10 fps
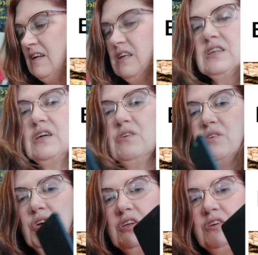So we're
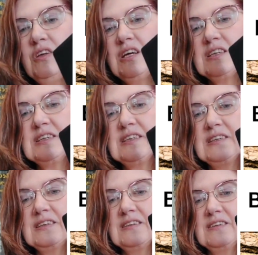going to do this.
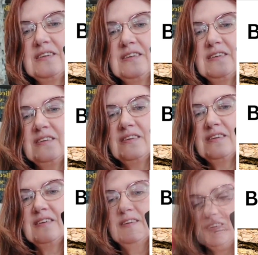
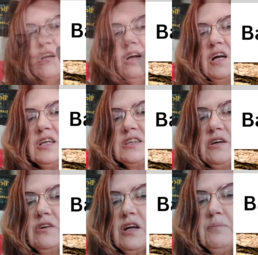All right, so I
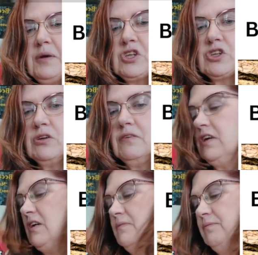got a picture of it.
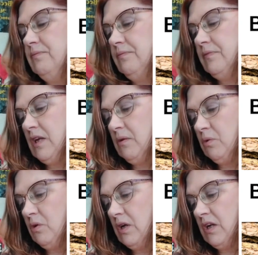Now we're
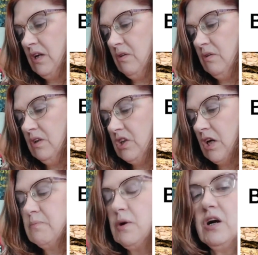going to go check
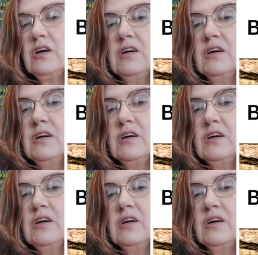mark.